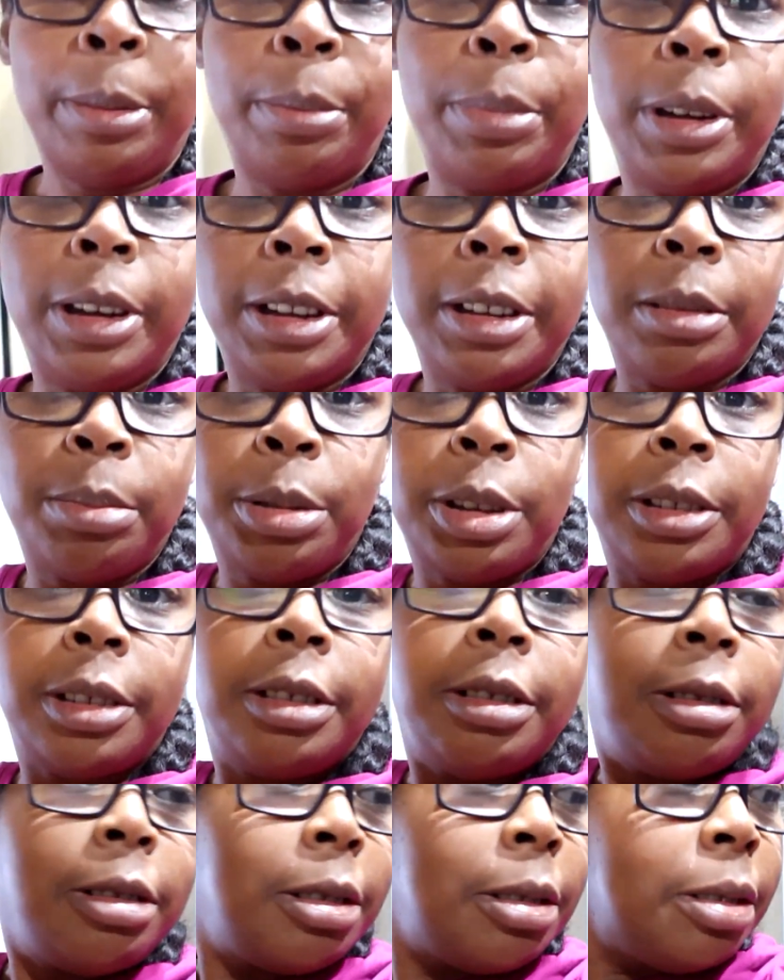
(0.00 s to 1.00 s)
banana
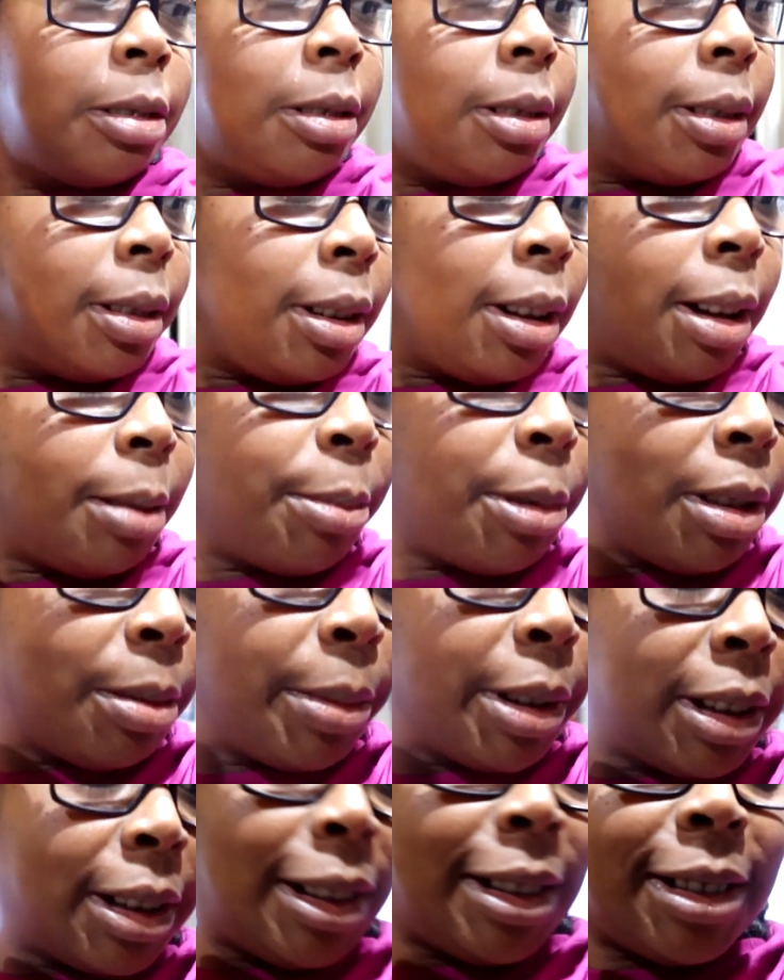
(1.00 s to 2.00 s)
bread, or I'm going to
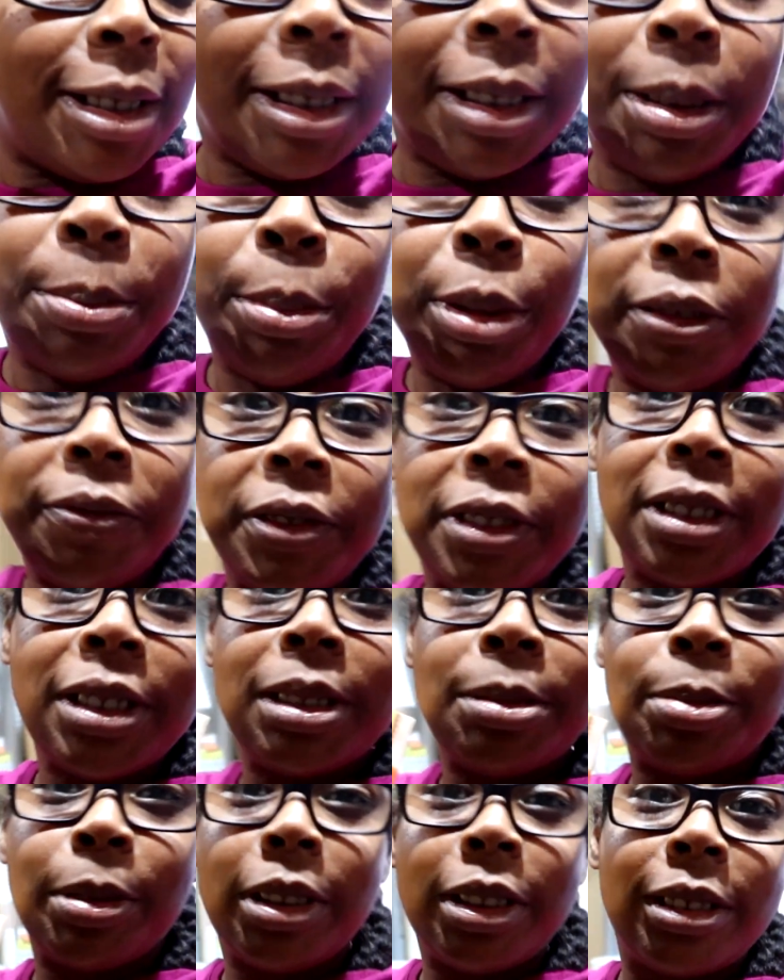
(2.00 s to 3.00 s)
make these in the
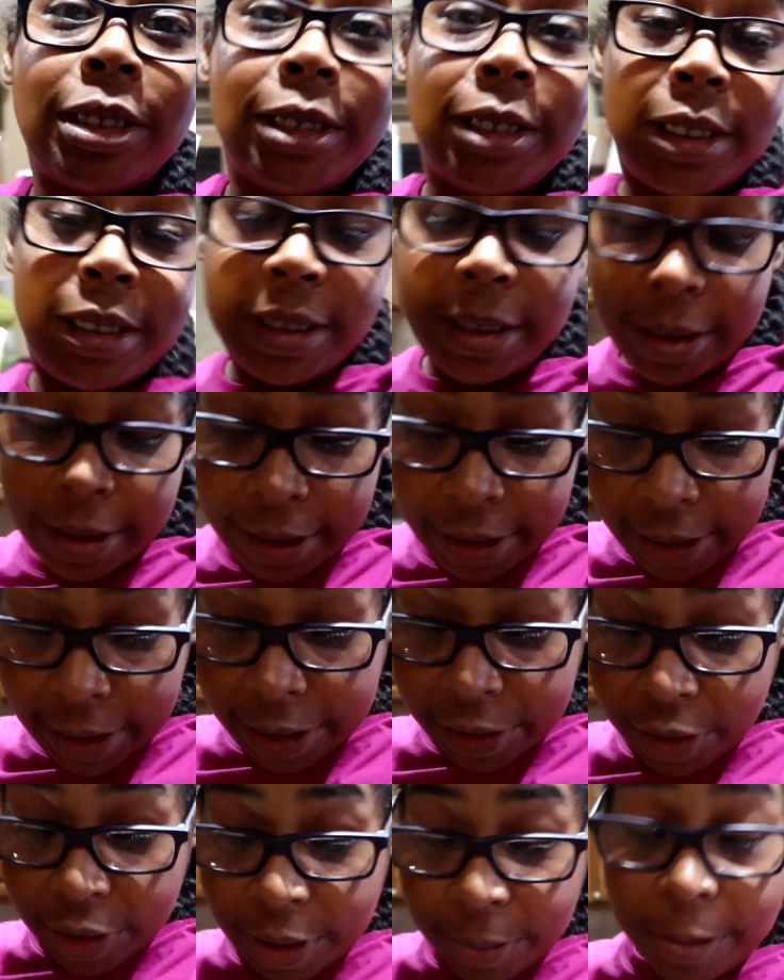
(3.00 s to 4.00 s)
muffins because
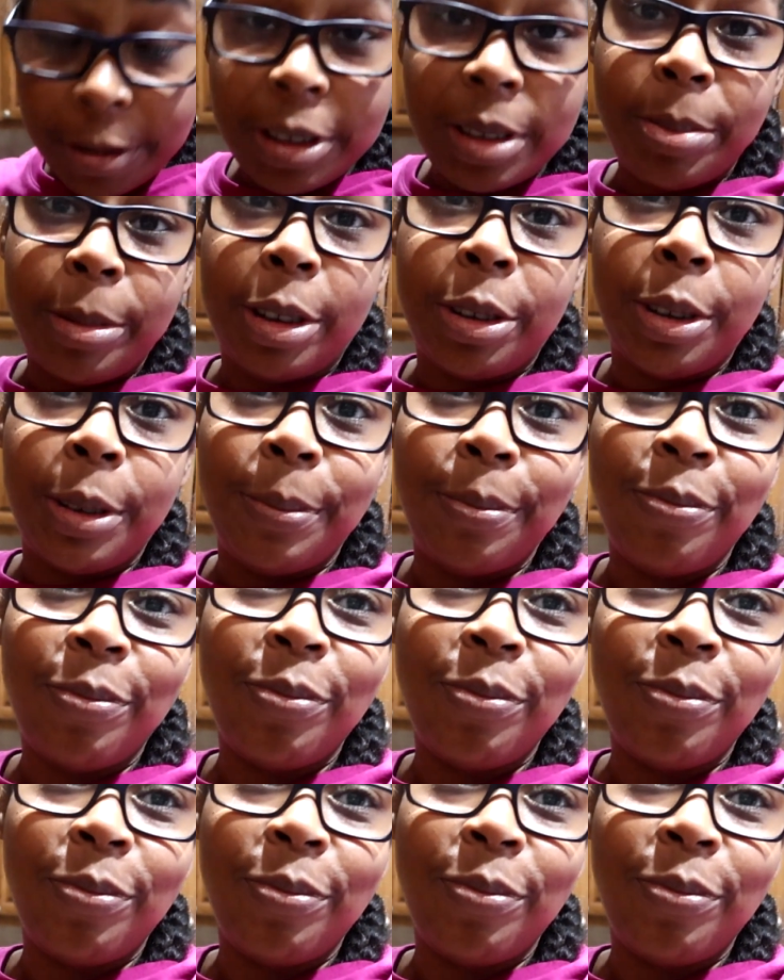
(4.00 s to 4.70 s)
it just works better